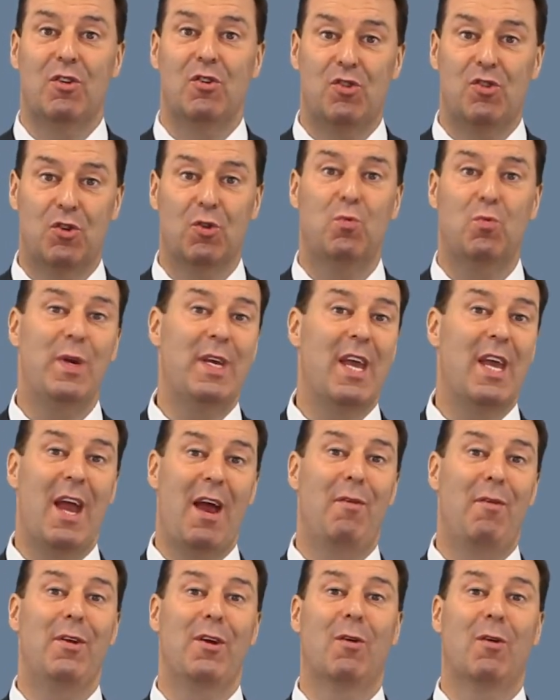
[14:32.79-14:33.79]
Should we
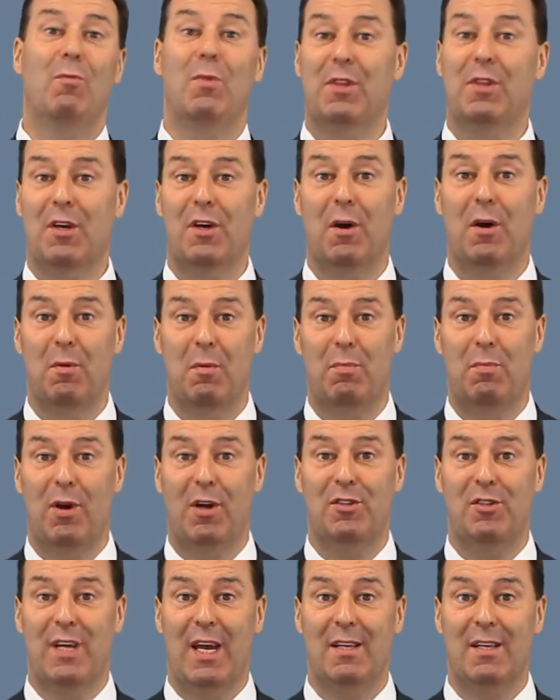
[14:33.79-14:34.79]
carry on with the current
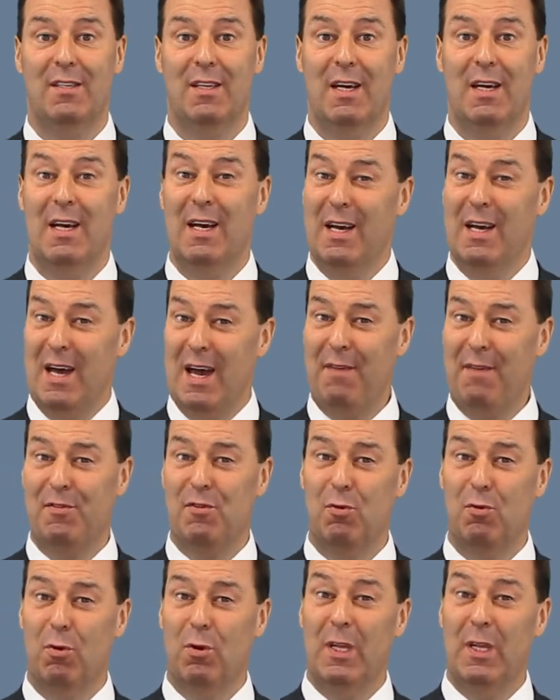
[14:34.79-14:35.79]
project?
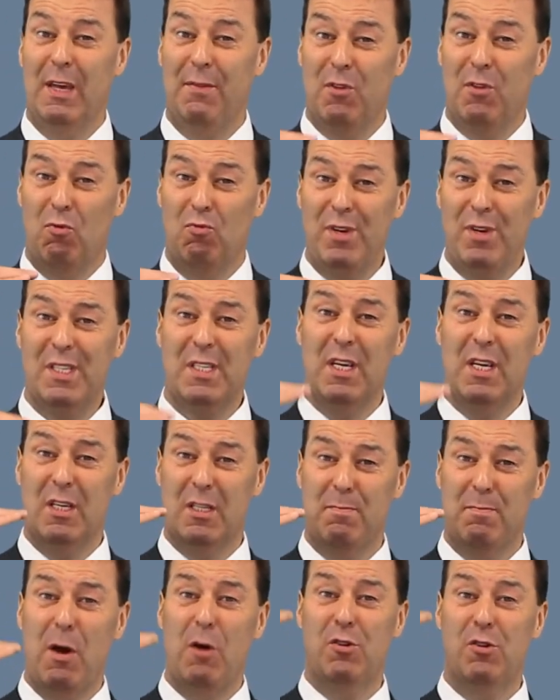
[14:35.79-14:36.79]
After all, if the risk
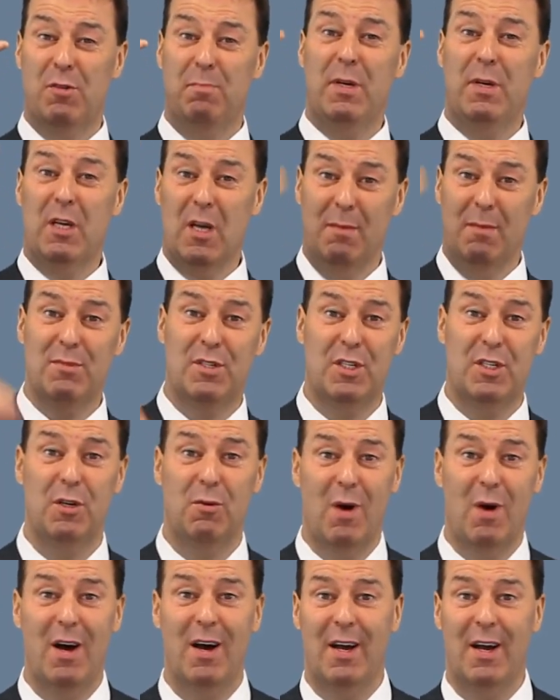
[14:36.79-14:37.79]
exposure becomes
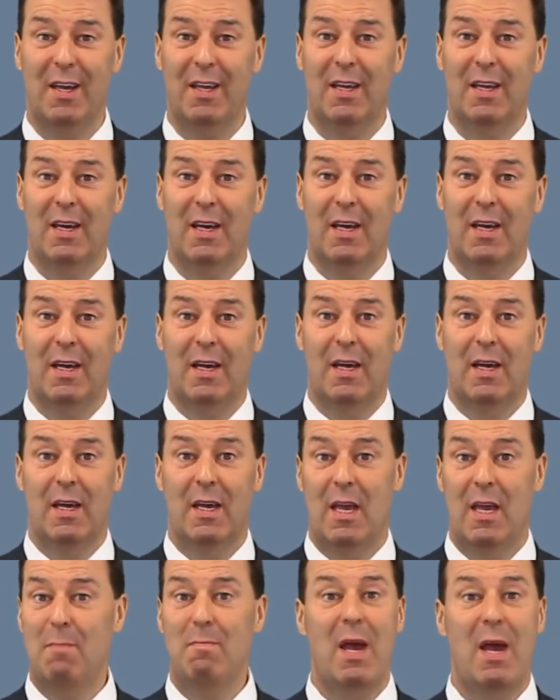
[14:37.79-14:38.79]
too high,
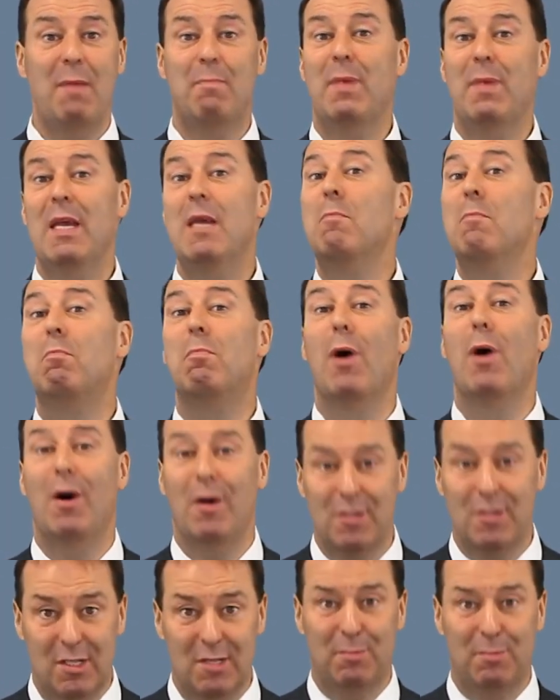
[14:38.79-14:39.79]
it may be
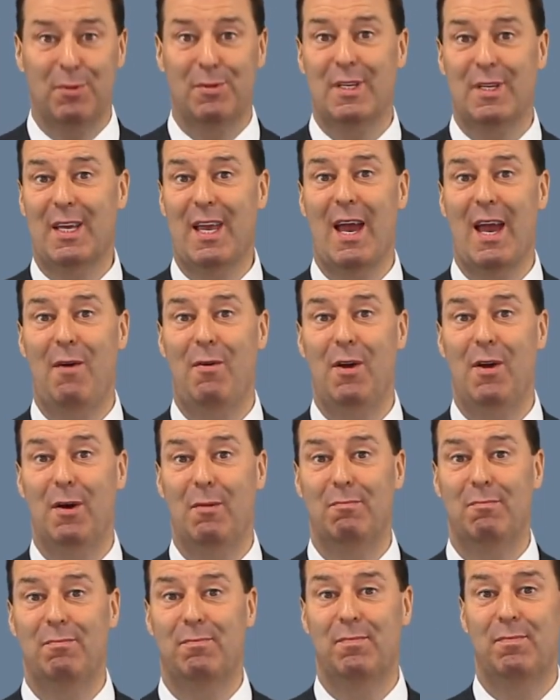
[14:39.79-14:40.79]
impossible to carry
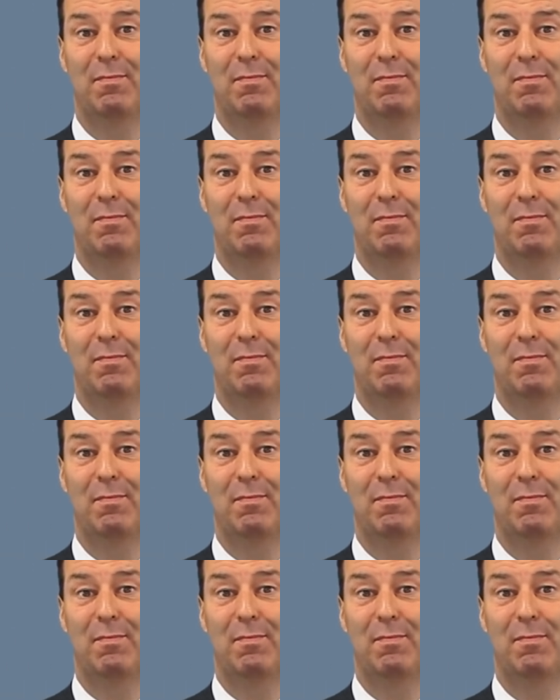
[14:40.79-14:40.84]
on.